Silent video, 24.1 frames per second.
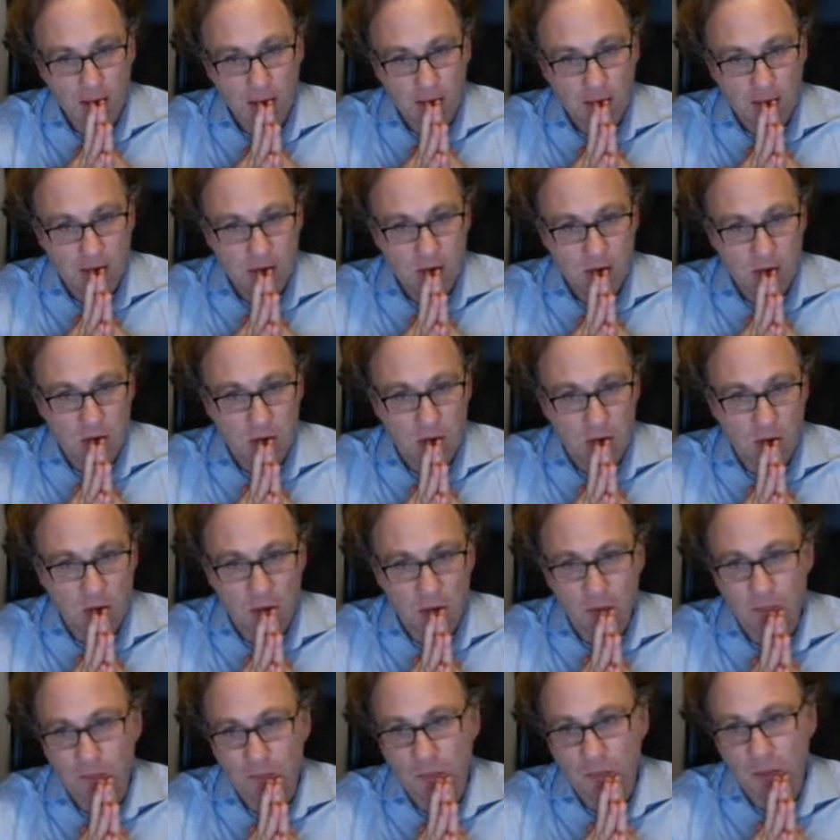
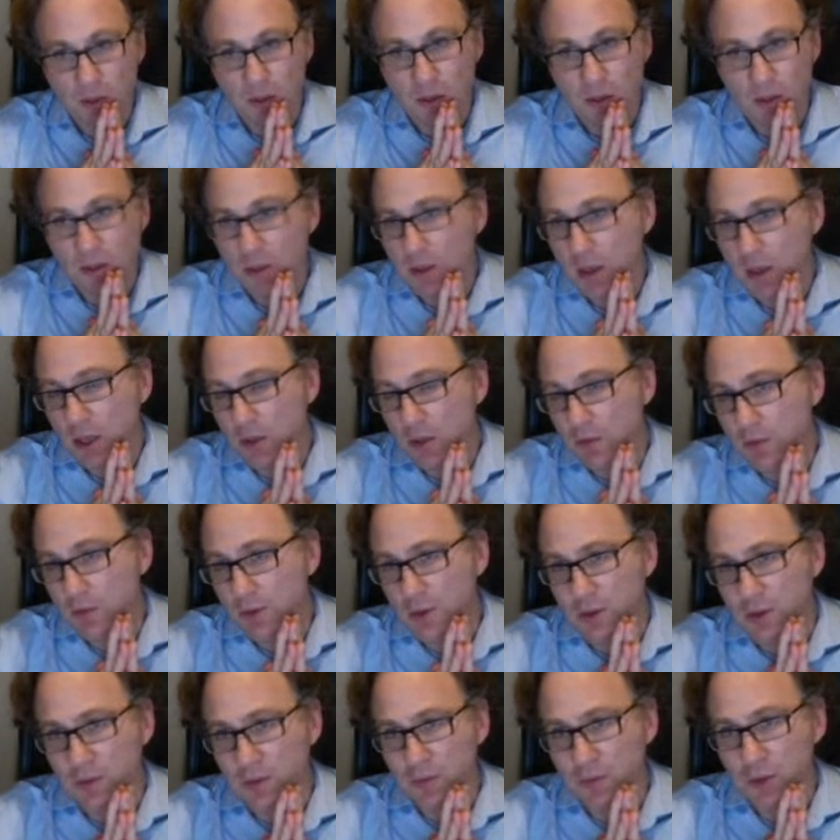So the kind of
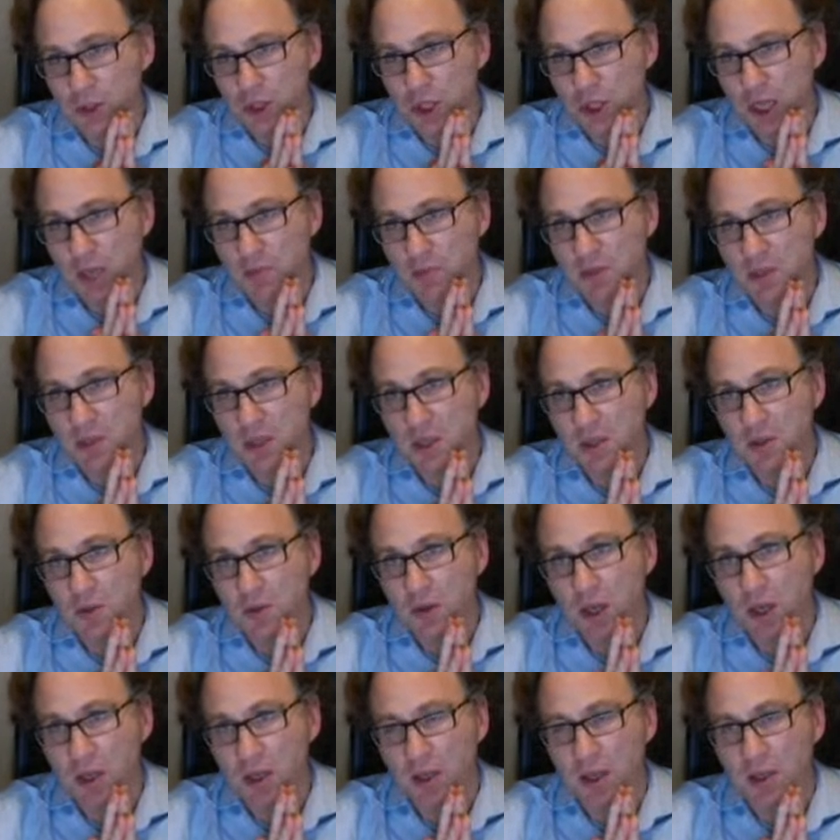different shapes that you
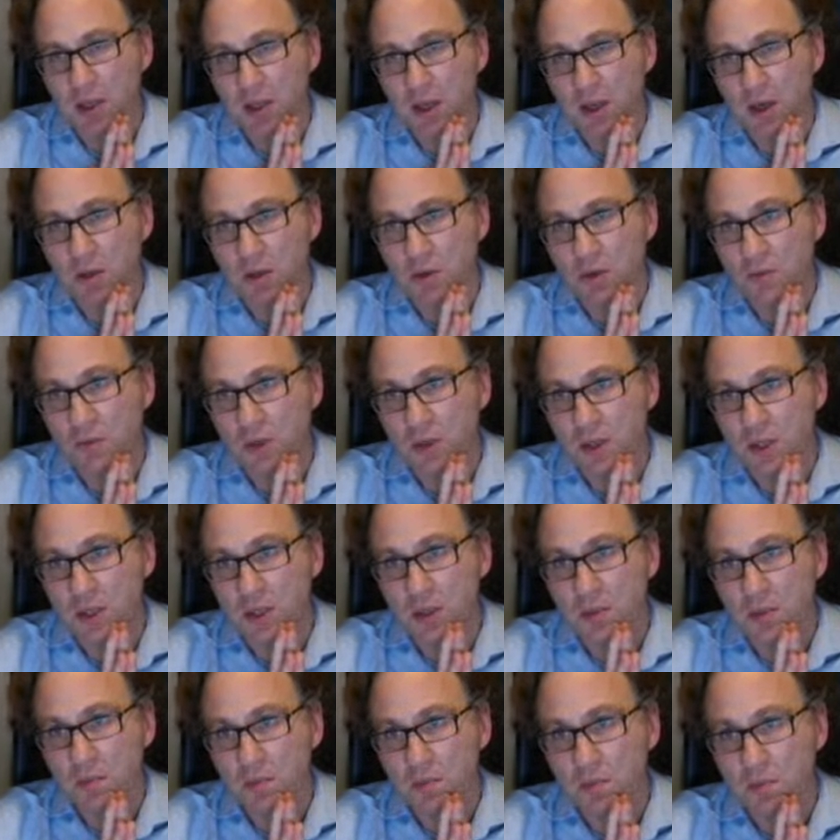can get out of
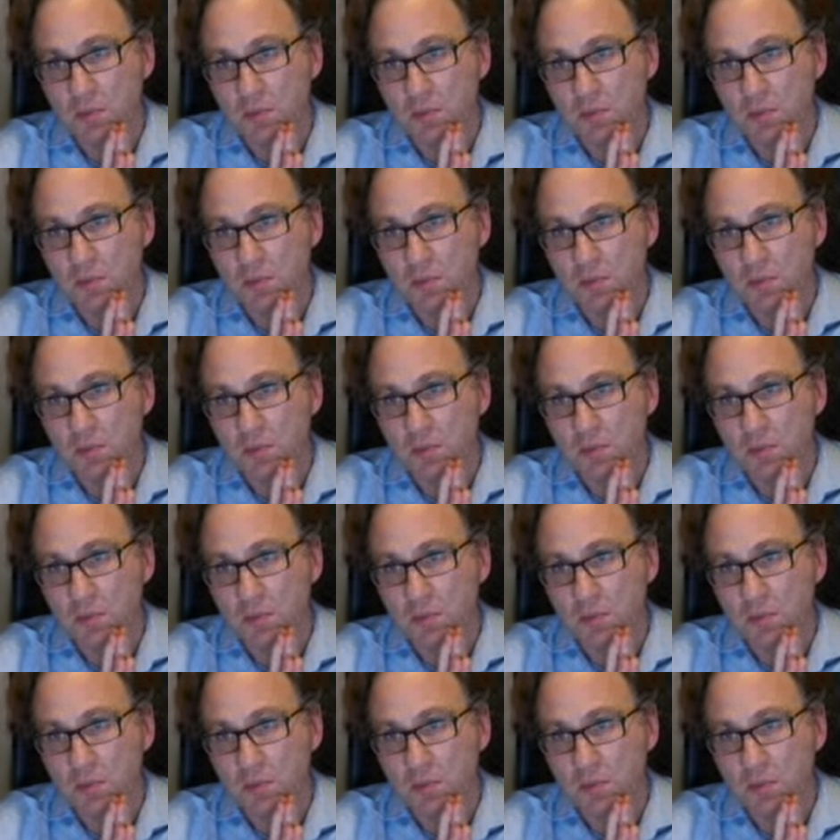this.